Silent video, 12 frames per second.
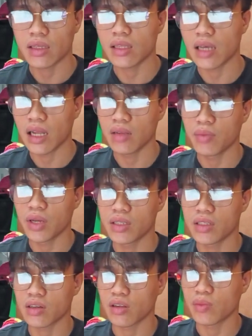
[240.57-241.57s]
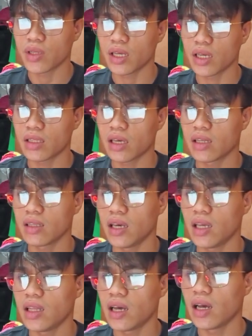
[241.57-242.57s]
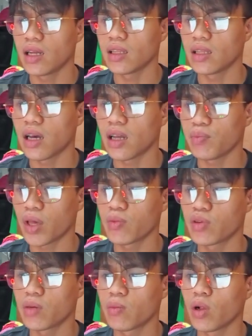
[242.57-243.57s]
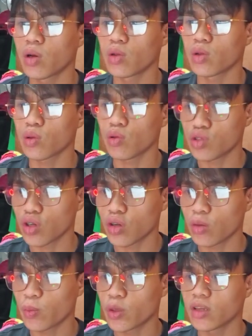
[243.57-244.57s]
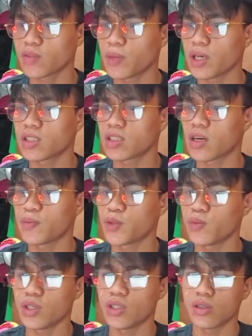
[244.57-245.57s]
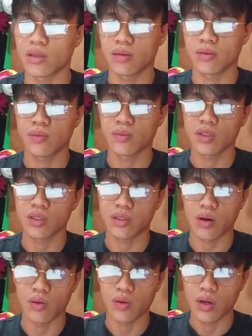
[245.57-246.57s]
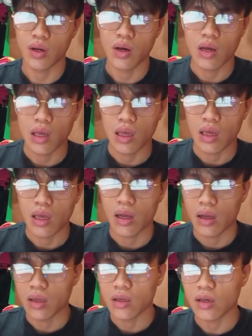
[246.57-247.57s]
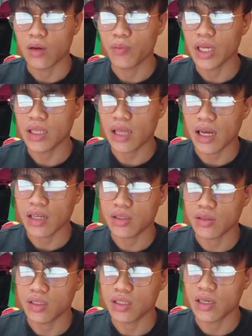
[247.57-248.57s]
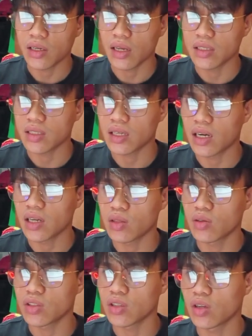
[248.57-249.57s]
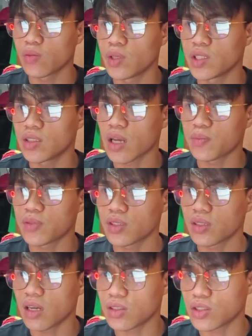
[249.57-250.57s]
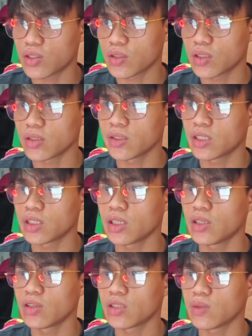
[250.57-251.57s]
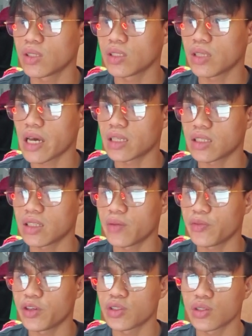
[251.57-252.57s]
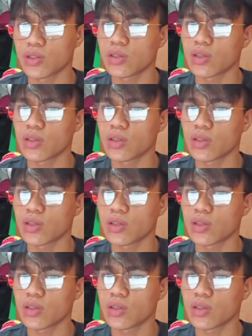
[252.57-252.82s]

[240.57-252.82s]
elements culminated in an unfavorable conclusion for the spacecraft's mission. So, complete actions are necessary to resolve and stop such serious mistakes in the future.